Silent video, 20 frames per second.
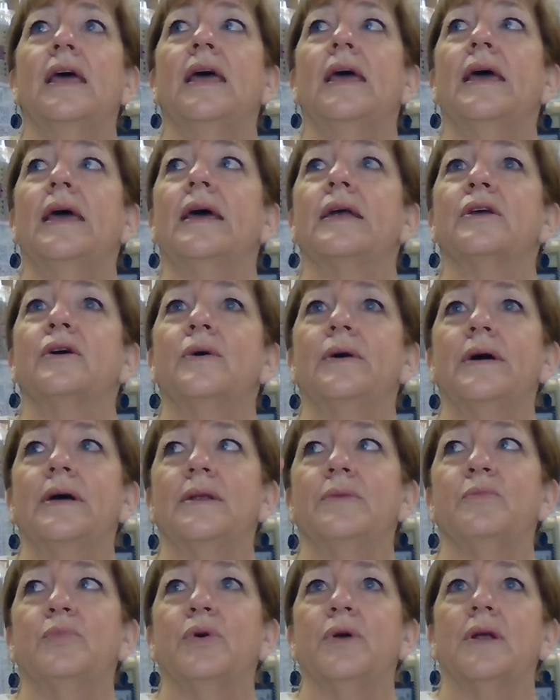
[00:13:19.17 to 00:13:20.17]
and go
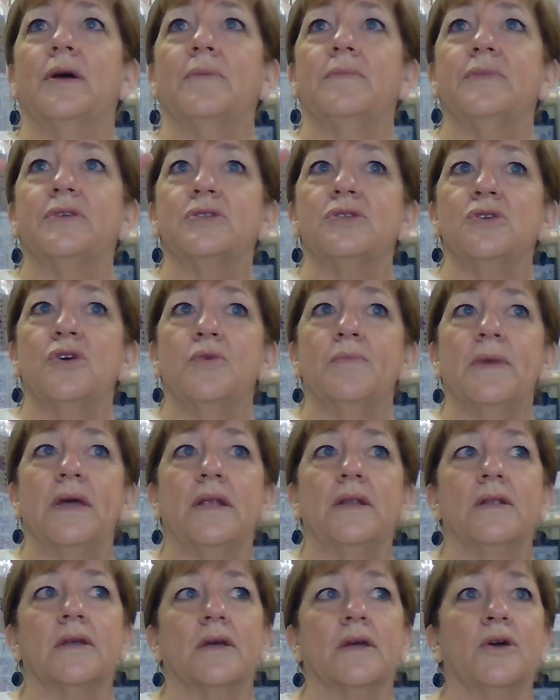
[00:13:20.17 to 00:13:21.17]
ahead and put up the
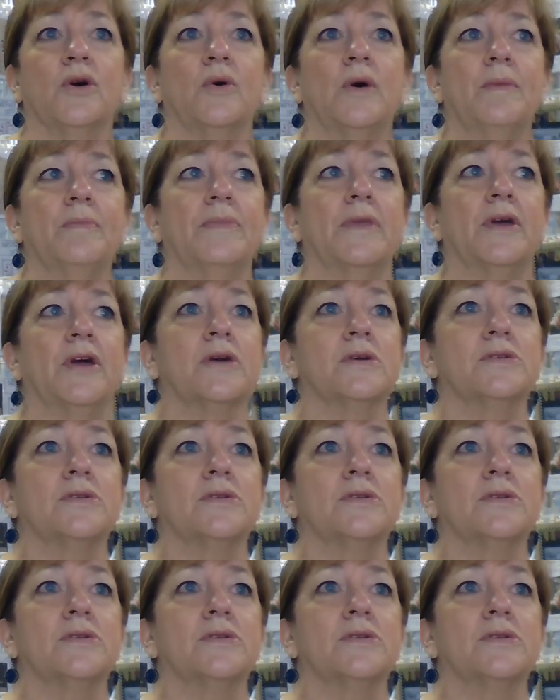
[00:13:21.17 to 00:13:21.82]
snowmen that go up there.